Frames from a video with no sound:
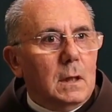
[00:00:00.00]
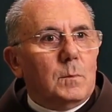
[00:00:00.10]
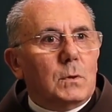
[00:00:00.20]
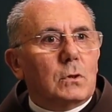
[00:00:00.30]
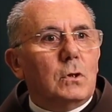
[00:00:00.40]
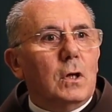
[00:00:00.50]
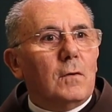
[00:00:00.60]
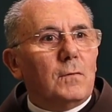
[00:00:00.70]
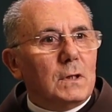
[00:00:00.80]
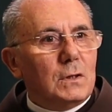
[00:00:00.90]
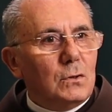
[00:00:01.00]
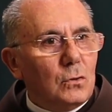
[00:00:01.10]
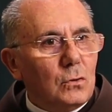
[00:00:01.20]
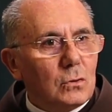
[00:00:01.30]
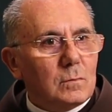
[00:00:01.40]
because love is
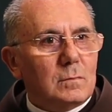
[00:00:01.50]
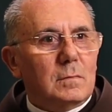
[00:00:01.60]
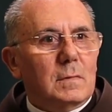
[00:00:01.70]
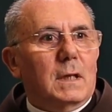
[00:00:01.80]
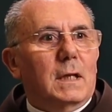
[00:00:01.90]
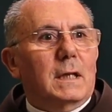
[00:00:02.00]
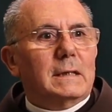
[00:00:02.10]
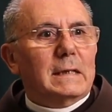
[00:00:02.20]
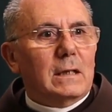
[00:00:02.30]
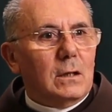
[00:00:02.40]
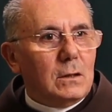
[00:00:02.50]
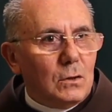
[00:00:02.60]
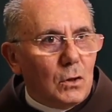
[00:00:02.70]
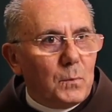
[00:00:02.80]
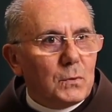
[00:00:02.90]
union, and
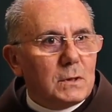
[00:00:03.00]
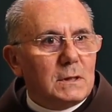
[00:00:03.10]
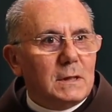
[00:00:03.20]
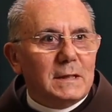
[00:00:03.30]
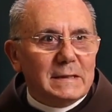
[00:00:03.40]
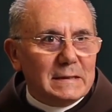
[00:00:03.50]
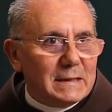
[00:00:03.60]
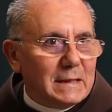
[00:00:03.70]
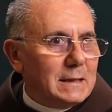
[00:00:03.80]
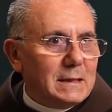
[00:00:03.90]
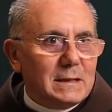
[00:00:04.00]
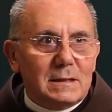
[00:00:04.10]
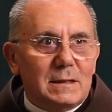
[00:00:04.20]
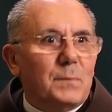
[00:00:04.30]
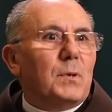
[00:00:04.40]
the opposite is
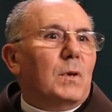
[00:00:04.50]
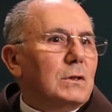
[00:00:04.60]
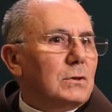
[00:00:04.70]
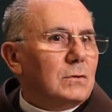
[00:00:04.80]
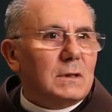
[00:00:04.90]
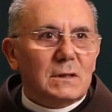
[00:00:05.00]
separation, is